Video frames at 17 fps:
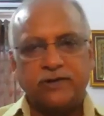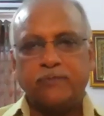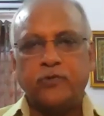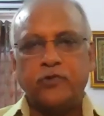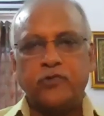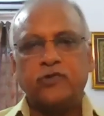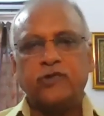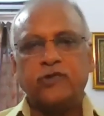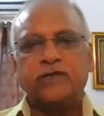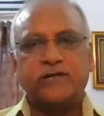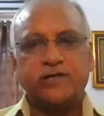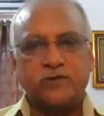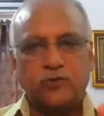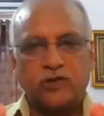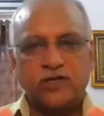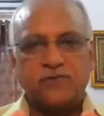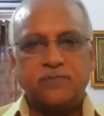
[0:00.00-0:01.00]
them put together is
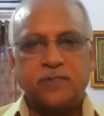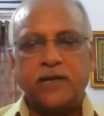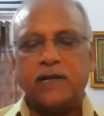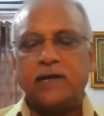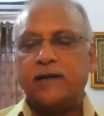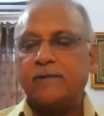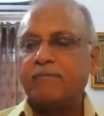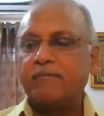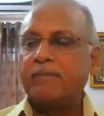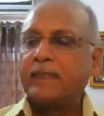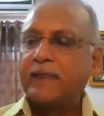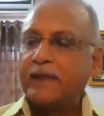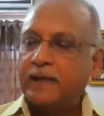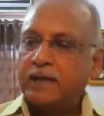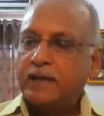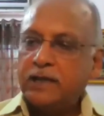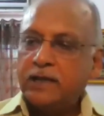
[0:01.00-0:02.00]
known as PLA.
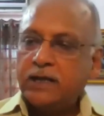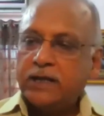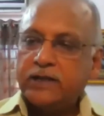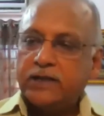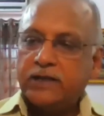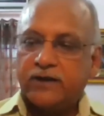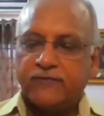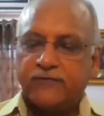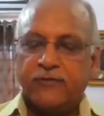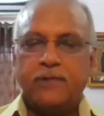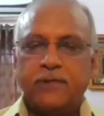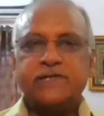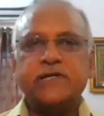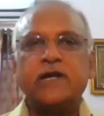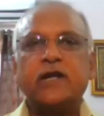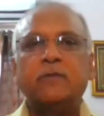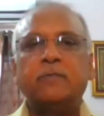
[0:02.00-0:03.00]
The
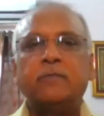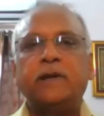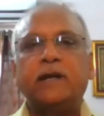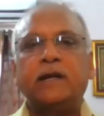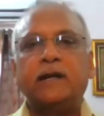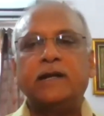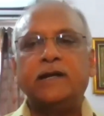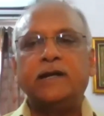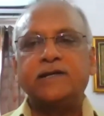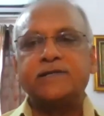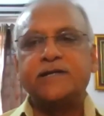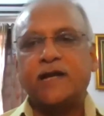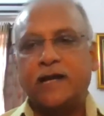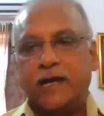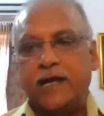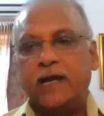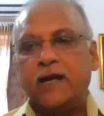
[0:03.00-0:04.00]
reformation in PLA is
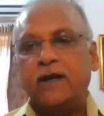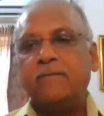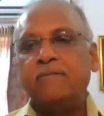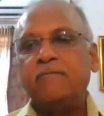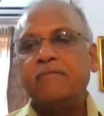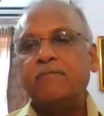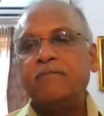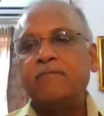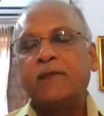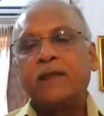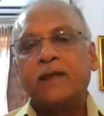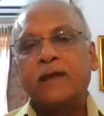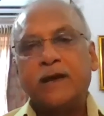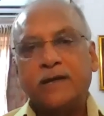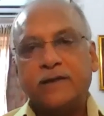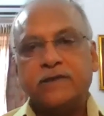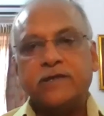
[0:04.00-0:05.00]
again
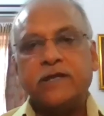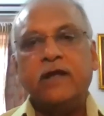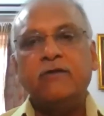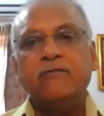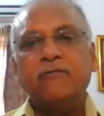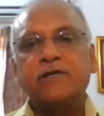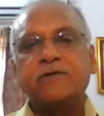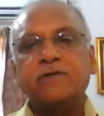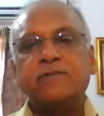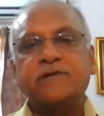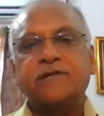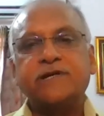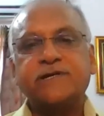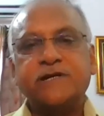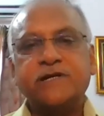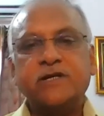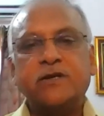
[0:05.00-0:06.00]
a thing which
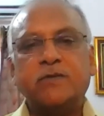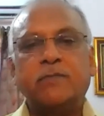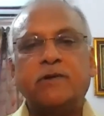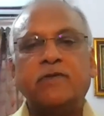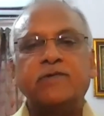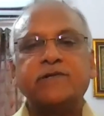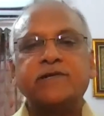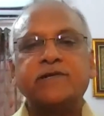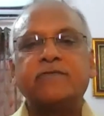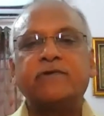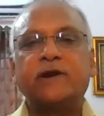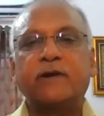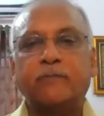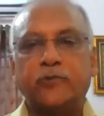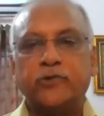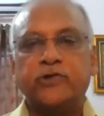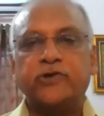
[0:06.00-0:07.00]
Mr. Xi Jinping was given
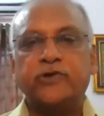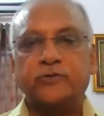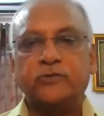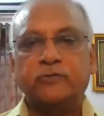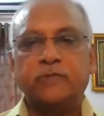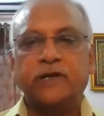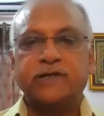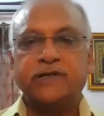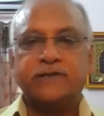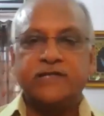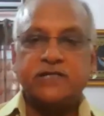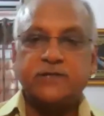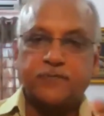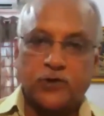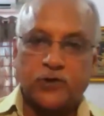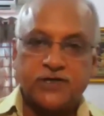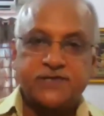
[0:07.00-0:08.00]
a push to, because
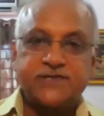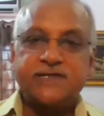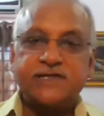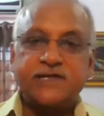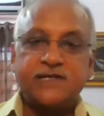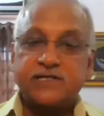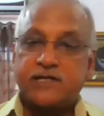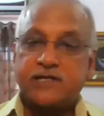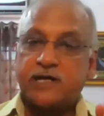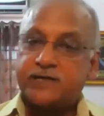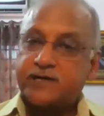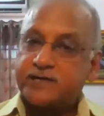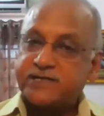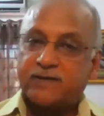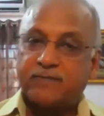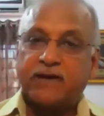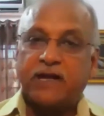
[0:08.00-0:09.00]
this process has
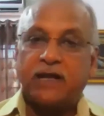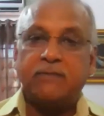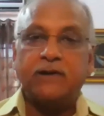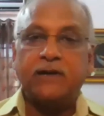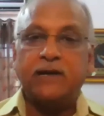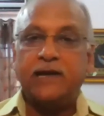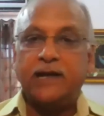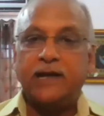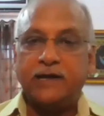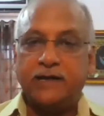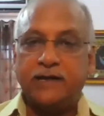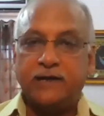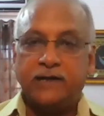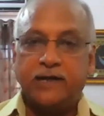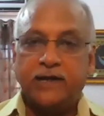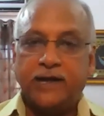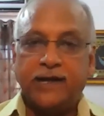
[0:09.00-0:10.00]
started sometime in
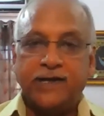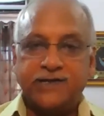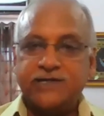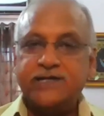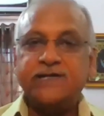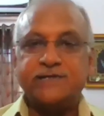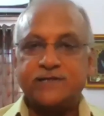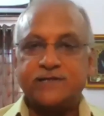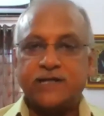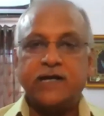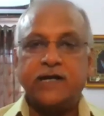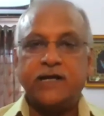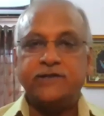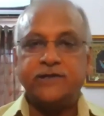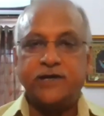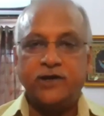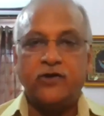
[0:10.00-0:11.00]
early 90s,
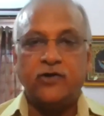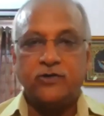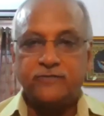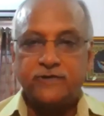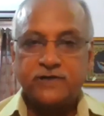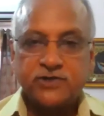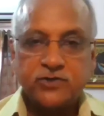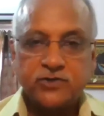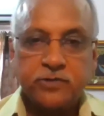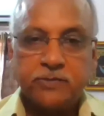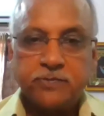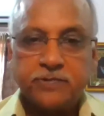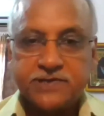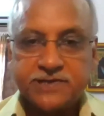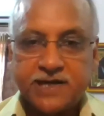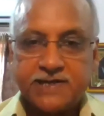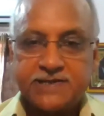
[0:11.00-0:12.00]
93 onwards to be
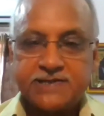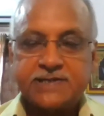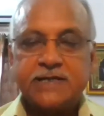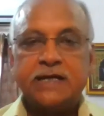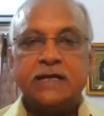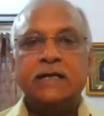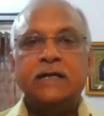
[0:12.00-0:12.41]
precise.